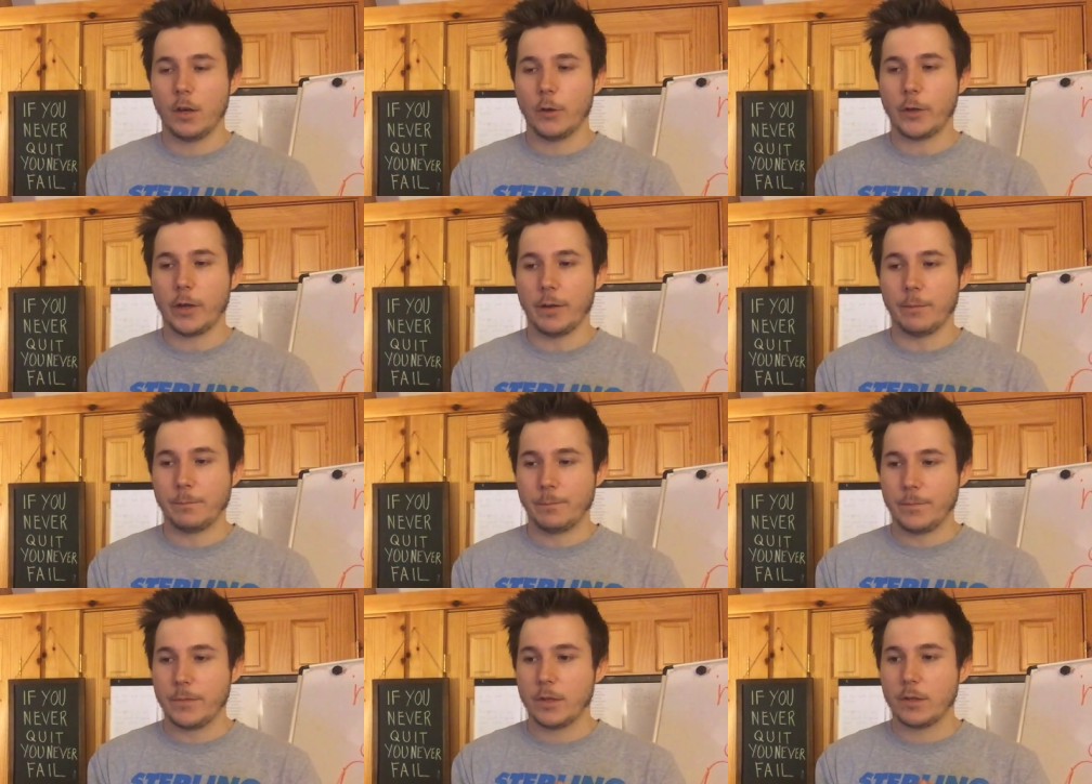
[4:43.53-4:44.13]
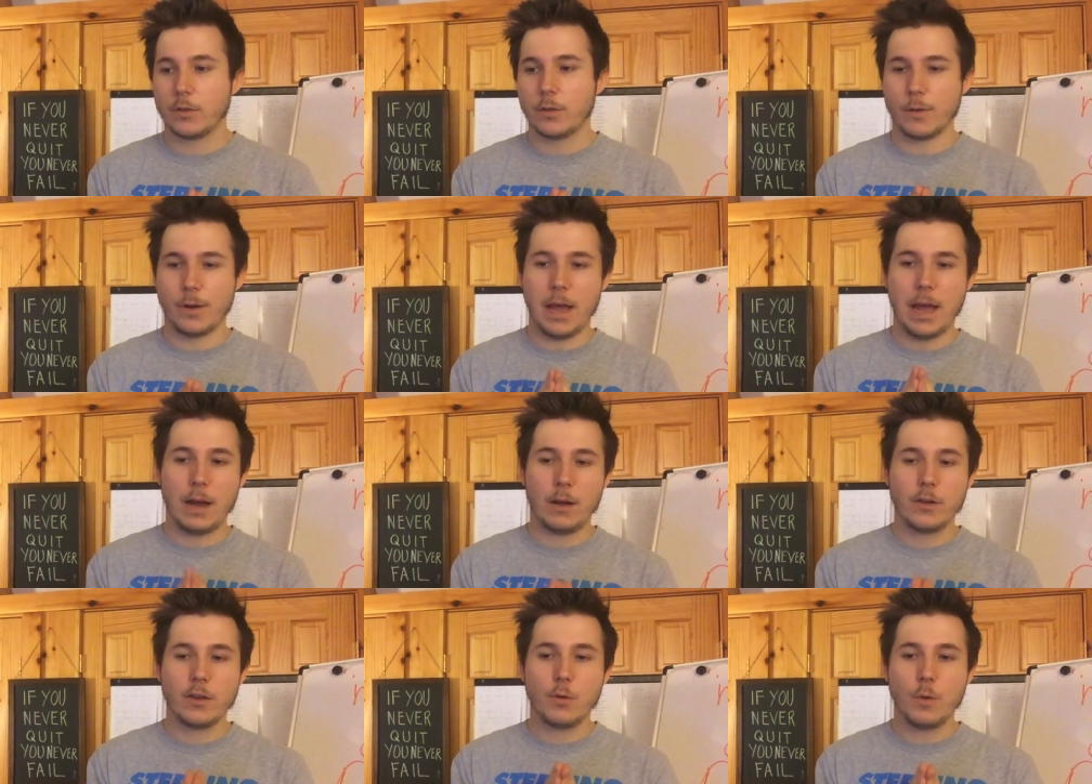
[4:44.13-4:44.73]
okay so
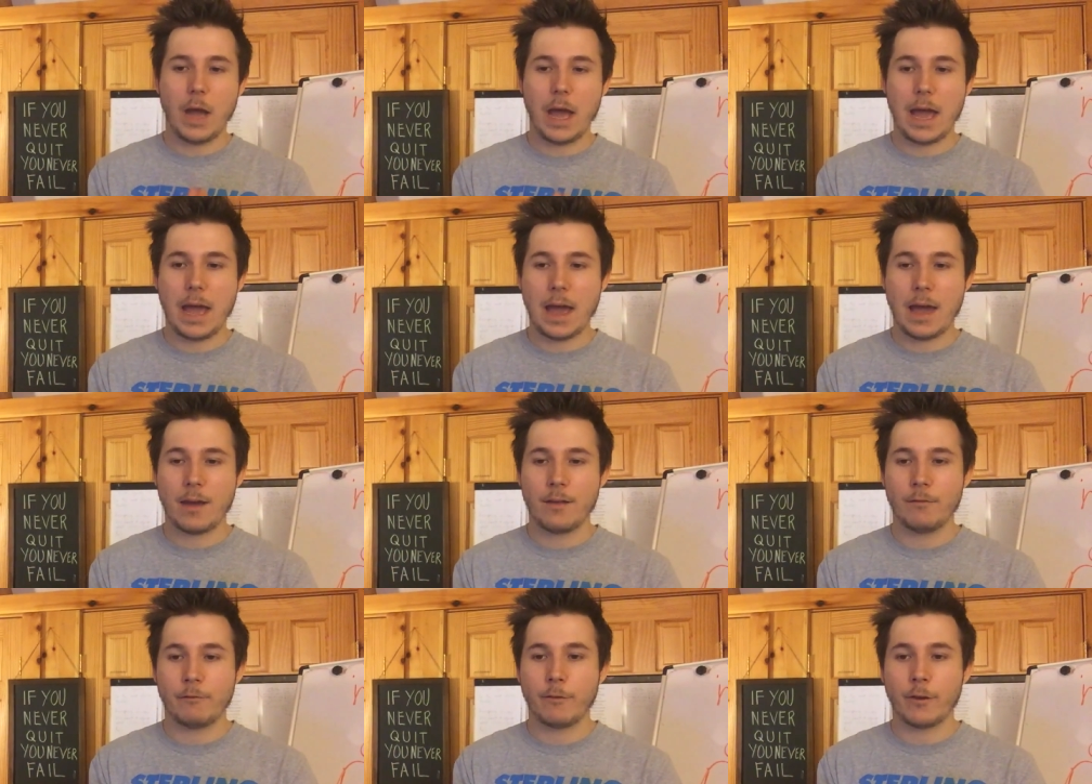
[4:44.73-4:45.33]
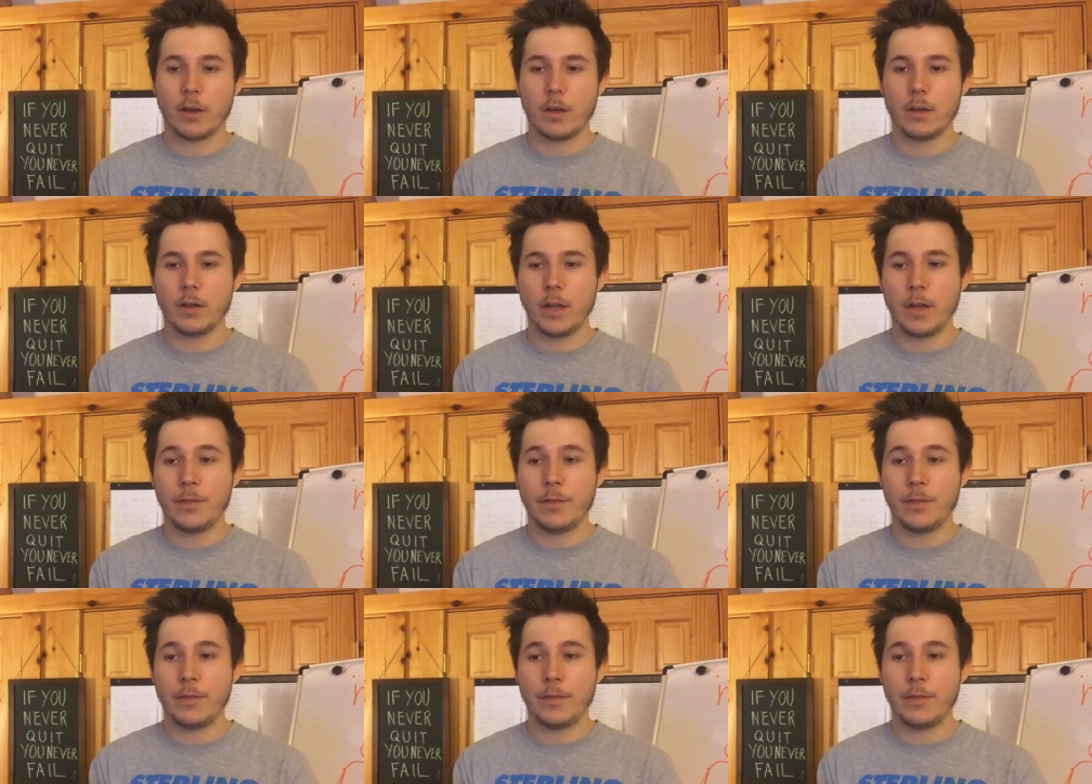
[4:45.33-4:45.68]
now you have